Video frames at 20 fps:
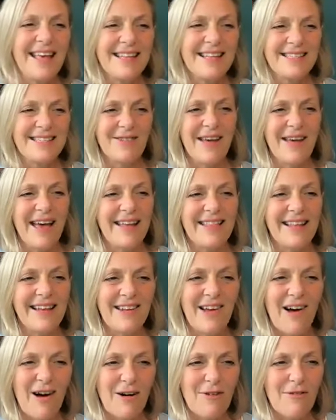So we had the
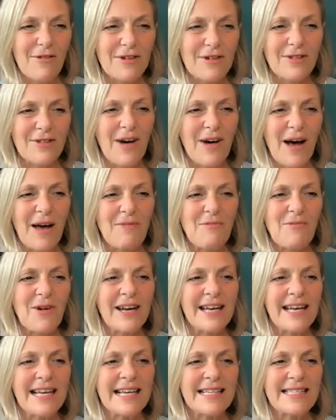law of divine
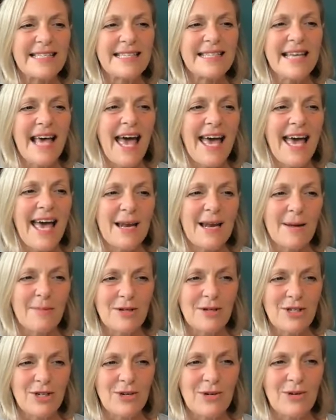oneness,
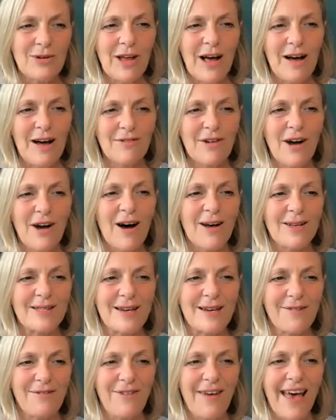number 2, law of cause
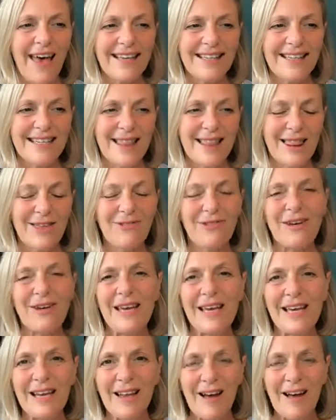and effect,
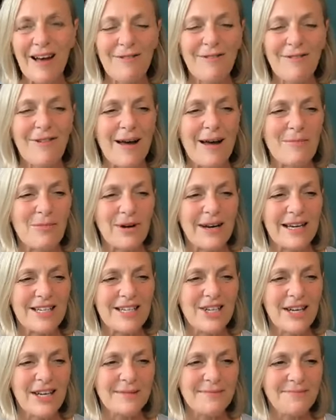3, law of
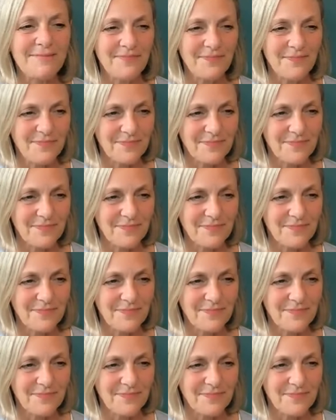vibration,